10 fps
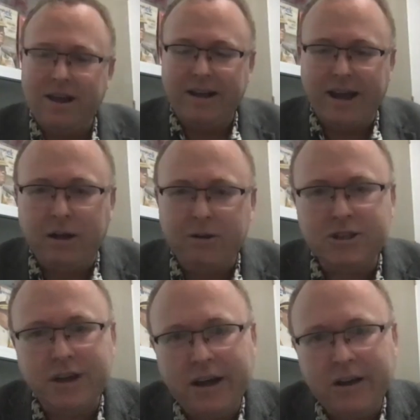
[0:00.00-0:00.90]

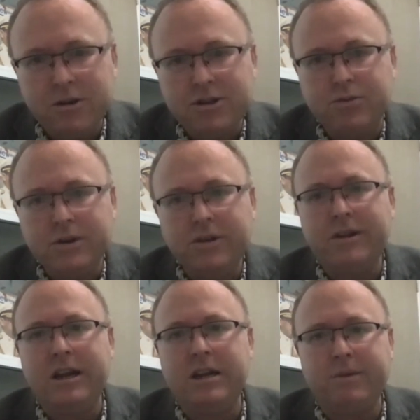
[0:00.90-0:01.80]
Outsiders really
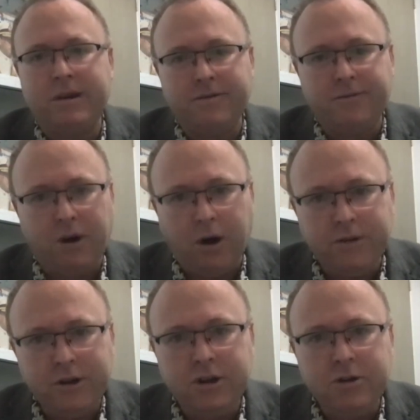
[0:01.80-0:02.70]
need to be involved
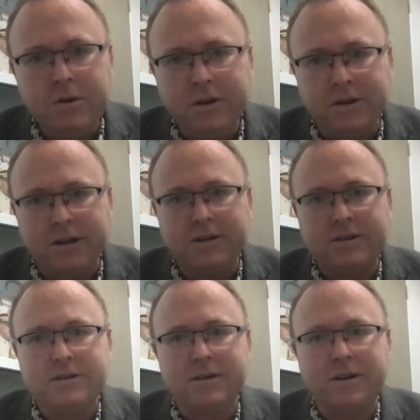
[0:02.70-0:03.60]
in doing
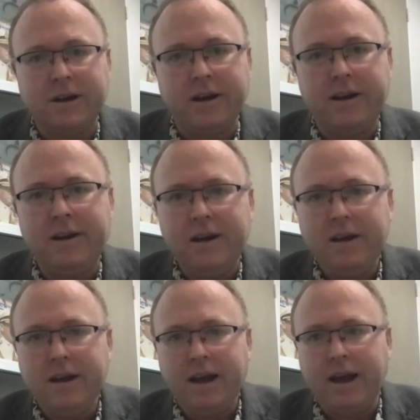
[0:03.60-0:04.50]
this, okay?
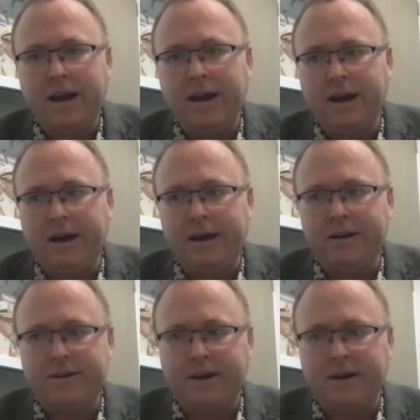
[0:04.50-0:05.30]
And